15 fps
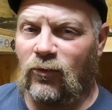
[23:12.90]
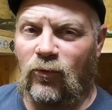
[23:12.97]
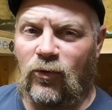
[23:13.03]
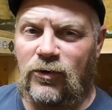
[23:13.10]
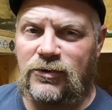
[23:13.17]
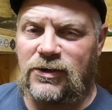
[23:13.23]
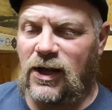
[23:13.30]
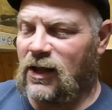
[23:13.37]

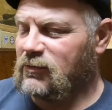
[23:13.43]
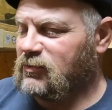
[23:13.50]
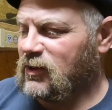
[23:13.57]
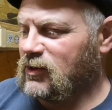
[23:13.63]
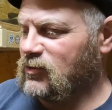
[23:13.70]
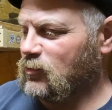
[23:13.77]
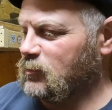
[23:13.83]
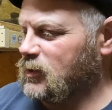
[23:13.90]
warn you, I
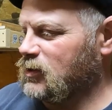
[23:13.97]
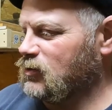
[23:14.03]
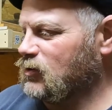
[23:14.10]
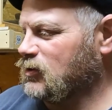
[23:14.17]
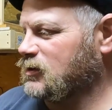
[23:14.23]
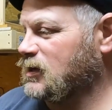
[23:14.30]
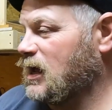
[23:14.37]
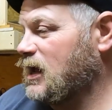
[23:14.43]
think you'll be
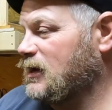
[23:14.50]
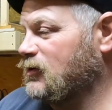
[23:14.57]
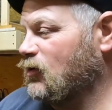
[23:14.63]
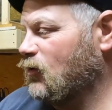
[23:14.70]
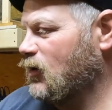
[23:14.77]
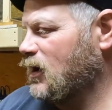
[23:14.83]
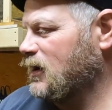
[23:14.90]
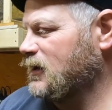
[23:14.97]
hooked. I
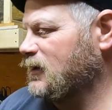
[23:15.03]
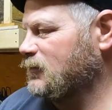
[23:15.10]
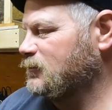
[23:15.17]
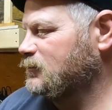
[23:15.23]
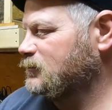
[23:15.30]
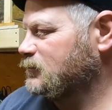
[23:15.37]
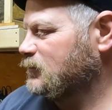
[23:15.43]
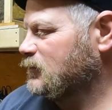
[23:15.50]
know I am.